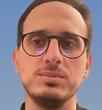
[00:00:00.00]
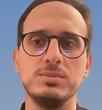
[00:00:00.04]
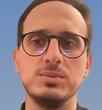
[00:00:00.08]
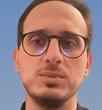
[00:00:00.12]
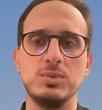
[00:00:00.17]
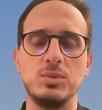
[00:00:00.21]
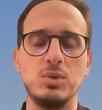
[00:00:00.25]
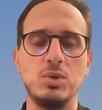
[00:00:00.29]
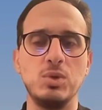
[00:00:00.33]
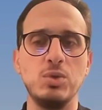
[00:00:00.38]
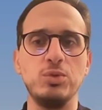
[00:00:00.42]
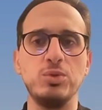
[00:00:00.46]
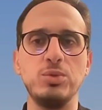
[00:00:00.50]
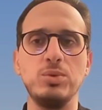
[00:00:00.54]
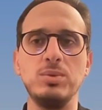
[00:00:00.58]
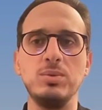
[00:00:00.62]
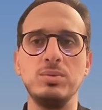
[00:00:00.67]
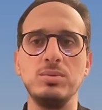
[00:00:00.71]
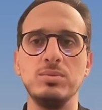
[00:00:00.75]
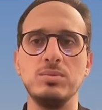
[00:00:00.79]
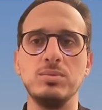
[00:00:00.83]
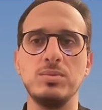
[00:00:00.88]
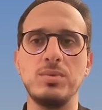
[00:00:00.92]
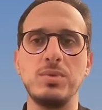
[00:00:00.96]
Also,
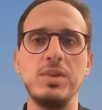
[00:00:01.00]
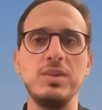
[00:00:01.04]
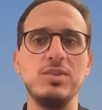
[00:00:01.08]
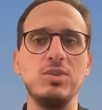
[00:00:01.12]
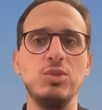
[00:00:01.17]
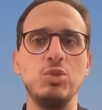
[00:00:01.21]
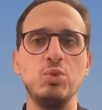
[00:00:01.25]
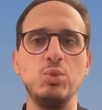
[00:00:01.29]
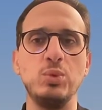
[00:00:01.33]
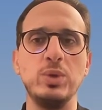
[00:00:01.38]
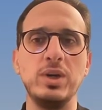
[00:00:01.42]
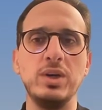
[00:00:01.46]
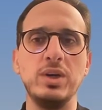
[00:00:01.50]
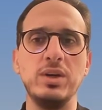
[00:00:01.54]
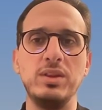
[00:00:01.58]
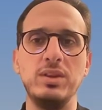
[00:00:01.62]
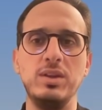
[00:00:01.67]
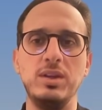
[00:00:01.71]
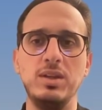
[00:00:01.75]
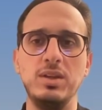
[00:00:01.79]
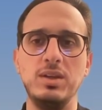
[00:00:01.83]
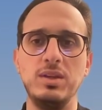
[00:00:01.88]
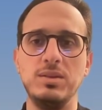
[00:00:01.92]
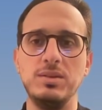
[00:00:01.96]
this is where
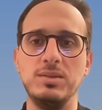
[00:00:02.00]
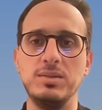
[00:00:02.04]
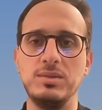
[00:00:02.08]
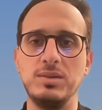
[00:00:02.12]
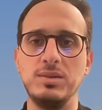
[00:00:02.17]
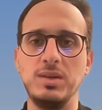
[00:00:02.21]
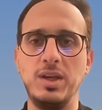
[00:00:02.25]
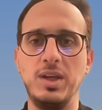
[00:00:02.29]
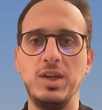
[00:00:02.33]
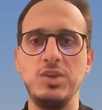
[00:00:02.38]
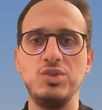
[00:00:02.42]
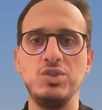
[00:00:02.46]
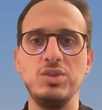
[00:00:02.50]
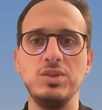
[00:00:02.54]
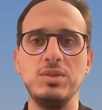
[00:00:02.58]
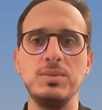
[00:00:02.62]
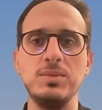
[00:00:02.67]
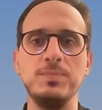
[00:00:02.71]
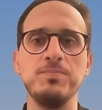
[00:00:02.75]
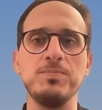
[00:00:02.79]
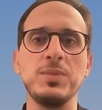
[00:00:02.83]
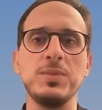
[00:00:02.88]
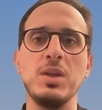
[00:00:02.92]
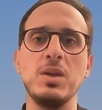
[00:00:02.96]
the agent
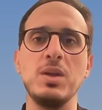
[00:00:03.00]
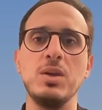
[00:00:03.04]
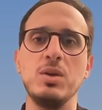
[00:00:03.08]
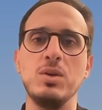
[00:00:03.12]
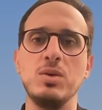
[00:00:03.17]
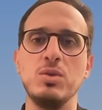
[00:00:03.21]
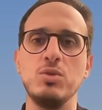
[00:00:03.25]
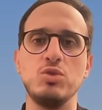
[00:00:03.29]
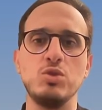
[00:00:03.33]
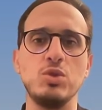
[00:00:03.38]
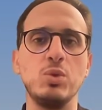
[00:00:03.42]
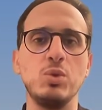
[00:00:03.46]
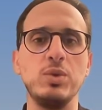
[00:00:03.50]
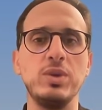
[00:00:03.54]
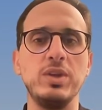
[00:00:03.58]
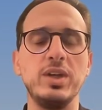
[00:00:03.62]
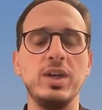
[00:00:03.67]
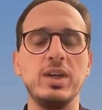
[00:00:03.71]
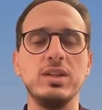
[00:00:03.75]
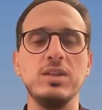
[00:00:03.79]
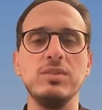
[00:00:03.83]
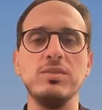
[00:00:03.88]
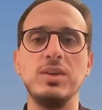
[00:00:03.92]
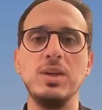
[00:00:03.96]
shows the
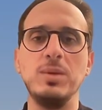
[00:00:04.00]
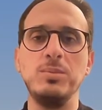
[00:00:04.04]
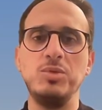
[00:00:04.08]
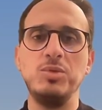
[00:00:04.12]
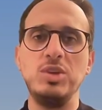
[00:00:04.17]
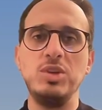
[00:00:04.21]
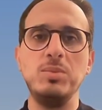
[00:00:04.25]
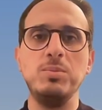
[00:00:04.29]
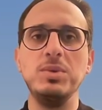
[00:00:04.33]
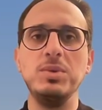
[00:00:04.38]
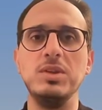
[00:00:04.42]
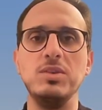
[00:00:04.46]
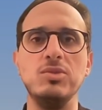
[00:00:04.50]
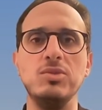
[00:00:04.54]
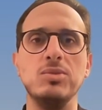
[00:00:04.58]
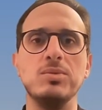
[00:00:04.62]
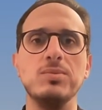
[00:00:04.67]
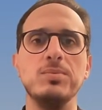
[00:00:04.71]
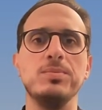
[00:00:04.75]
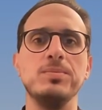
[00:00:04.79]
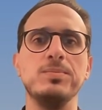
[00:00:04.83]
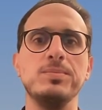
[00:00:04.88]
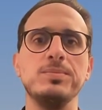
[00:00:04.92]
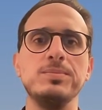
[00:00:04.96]
active MCPs.
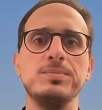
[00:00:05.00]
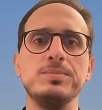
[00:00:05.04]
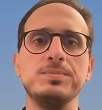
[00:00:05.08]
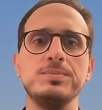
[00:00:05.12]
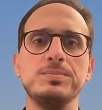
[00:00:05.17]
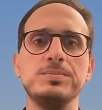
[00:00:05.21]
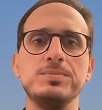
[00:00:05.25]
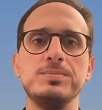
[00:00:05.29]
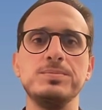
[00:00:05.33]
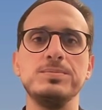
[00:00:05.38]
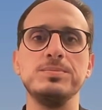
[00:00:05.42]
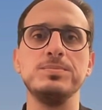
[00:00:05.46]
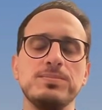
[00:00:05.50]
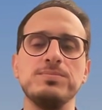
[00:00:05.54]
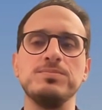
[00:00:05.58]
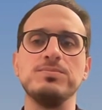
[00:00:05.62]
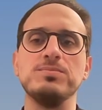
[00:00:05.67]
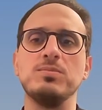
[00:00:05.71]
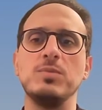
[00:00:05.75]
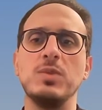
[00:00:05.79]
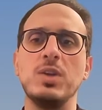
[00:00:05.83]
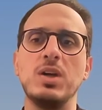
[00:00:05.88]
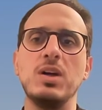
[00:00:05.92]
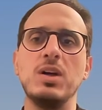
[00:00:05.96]

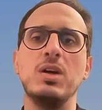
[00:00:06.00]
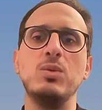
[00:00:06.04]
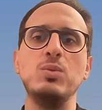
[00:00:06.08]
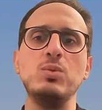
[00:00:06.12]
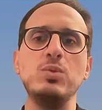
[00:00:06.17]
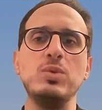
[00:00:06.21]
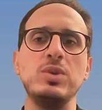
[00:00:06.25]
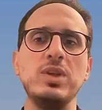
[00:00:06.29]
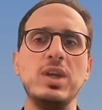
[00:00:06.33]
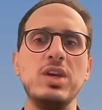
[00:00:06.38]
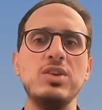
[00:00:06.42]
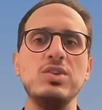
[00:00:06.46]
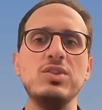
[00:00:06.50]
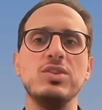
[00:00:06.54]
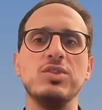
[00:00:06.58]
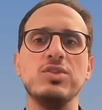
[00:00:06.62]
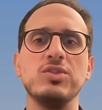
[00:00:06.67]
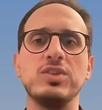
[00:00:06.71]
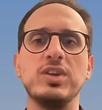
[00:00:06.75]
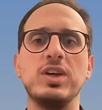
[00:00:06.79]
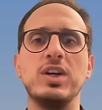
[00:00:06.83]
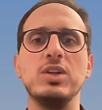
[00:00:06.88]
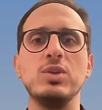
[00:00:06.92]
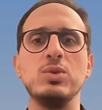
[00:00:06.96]
Now, the agent
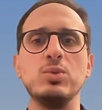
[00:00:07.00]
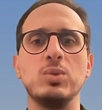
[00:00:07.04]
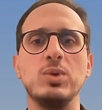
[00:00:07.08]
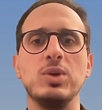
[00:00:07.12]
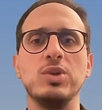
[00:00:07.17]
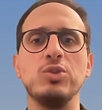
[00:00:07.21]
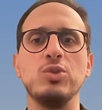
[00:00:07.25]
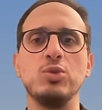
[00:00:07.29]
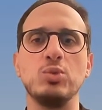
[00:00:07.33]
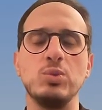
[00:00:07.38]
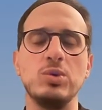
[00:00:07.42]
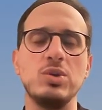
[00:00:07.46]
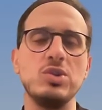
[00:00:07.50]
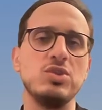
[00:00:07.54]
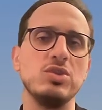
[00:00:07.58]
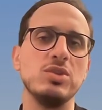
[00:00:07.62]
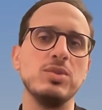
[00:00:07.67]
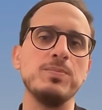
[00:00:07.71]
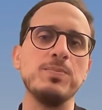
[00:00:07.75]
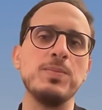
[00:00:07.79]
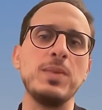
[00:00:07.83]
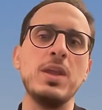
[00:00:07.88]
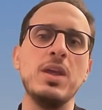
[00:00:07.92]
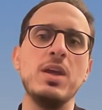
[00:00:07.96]
starts to ask questions
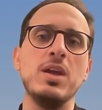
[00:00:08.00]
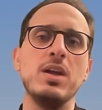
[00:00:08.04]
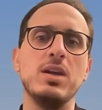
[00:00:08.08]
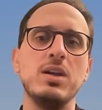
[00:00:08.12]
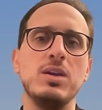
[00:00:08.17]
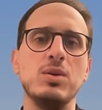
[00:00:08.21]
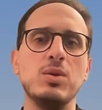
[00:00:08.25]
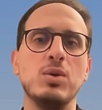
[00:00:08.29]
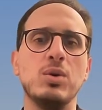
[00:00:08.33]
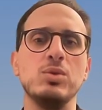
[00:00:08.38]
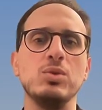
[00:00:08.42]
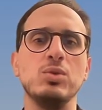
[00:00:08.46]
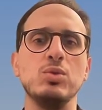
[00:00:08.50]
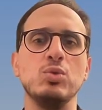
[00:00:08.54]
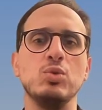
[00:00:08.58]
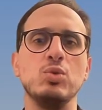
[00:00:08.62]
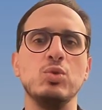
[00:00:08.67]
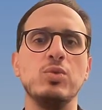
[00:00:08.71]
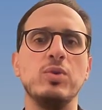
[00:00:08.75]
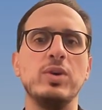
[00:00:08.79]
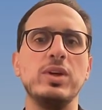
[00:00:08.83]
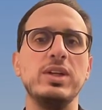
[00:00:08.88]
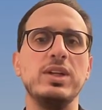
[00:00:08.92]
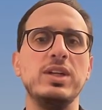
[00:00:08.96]
in order to
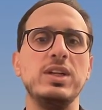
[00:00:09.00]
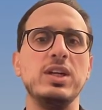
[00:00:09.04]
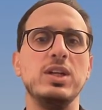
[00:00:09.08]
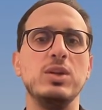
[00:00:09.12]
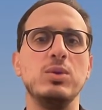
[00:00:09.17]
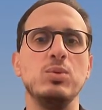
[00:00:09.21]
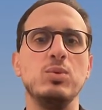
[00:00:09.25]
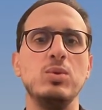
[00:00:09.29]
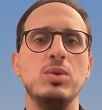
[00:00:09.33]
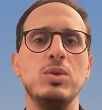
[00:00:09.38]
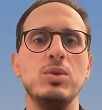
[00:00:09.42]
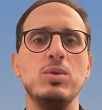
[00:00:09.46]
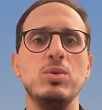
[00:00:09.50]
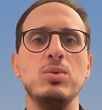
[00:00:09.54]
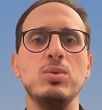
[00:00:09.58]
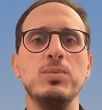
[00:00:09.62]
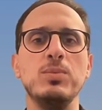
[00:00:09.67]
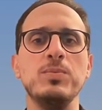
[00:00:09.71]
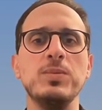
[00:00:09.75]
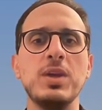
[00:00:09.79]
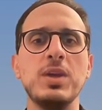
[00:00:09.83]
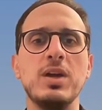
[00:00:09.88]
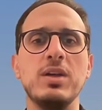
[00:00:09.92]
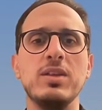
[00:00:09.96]
validate with you
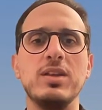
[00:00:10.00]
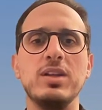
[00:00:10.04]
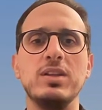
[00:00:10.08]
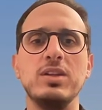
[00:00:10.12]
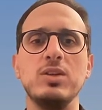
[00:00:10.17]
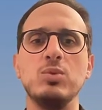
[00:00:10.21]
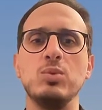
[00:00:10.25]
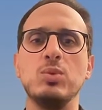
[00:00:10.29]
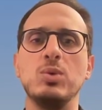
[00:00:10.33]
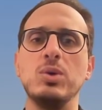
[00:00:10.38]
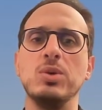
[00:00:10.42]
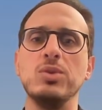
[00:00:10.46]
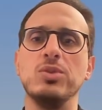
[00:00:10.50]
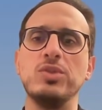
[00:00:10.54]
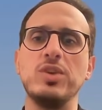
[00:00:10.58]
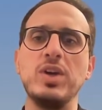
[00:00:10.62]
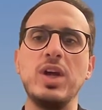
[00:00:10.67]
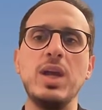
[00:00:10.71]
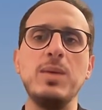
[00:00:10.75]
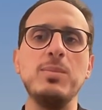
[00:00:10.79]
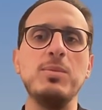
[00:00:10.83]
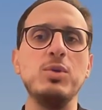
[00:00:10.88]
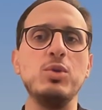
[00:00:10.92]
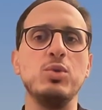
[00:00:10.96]
that it was
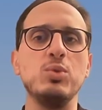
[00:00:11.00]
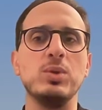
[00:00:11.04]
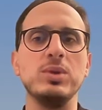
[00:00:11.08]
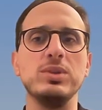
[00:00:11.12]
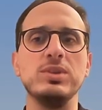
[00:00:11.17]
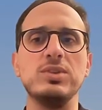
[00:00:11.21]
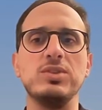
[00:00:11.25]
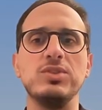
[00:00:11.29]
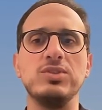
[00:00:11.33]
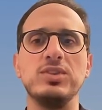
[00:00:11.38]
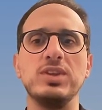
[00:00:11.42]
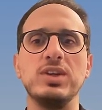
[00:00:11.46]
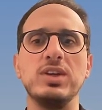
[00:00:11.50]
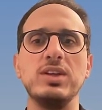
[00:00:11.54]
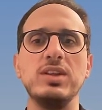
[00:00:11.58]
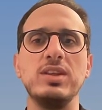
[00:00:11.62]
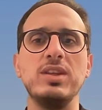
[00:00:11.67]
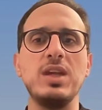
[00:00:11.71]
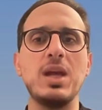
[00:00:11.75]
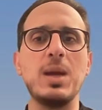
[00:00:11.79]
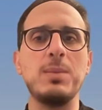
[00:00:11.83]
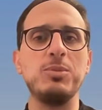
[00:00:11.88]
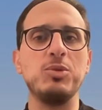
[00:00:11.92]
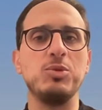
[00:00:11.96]
able to understand
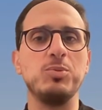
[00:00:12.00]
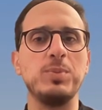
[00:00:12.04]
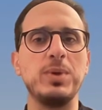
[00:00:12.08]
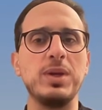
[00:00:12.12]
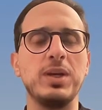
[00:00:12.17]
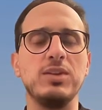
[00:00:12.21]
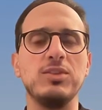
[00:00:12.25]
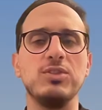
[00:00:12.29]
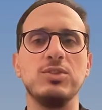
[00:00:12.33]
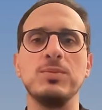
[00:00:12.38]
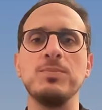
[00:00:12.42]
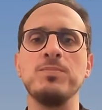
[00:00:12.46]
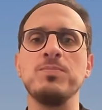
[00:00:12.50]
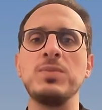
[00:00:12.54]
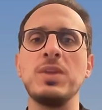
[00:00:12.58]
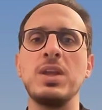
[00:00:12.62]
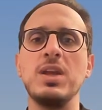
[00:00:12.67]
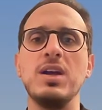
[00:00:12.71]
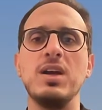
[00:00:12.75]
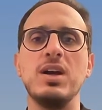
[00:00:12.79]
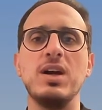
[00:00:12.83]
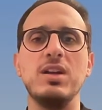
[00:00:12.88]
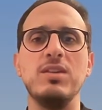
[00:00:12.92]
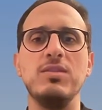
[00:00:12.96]
the app specs
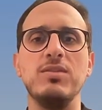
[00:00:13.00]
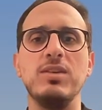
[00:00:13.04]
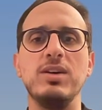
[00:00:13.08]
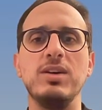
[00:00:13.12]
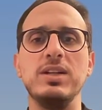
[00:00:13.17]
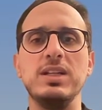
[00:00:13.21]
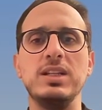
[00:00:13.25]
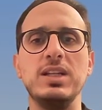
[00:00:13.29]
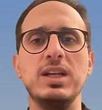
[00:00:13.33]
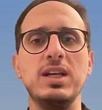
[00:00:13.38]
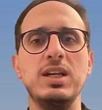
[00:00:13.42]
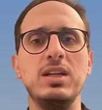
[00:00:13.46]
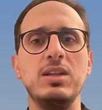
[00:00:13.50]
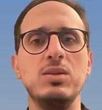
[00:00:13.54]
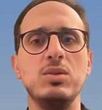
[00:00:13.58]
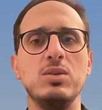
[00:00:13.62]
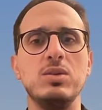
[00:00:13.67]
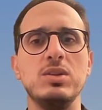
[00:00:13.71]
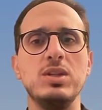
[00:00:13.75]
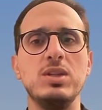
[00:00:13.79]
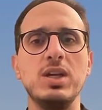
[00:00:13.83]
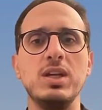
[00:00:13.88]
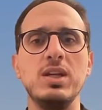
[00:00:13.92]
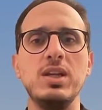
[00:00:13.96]
and validate the
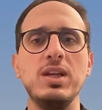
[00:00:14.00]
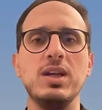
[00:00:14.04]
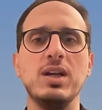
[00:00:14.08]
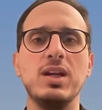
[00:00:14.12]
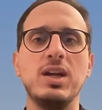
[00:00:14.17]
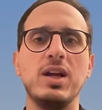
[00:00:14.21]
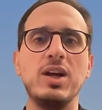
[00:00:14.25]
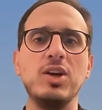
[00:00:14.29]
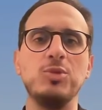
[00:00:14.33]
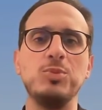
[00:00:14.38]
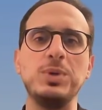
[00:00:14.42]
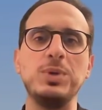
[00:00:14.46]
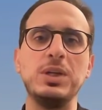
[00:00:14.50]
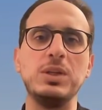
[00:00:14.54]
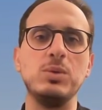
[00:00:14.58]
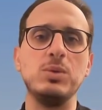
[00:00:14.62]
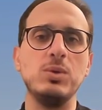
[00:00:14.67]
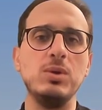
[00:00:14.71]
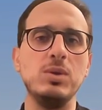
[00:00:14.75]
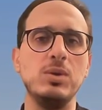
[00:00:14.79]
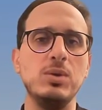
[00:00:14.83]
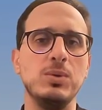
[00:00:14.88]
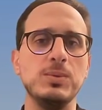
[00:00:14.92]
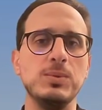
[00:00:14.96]
technical aspect
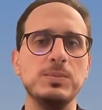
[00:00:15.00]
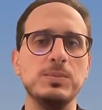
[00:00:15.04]
with you.